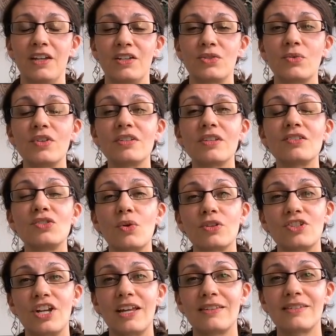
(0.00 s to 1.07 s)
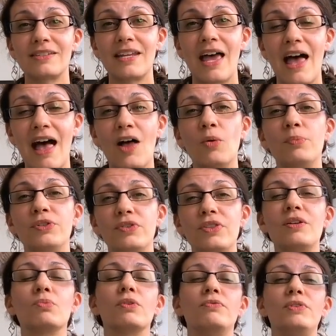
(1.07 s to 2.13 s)
So this is your chance to help
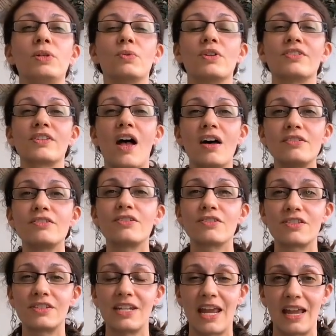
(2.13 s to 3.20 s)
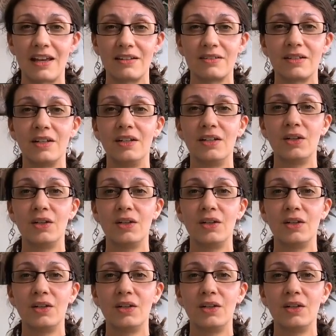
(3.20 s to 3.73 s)
the reviewers understand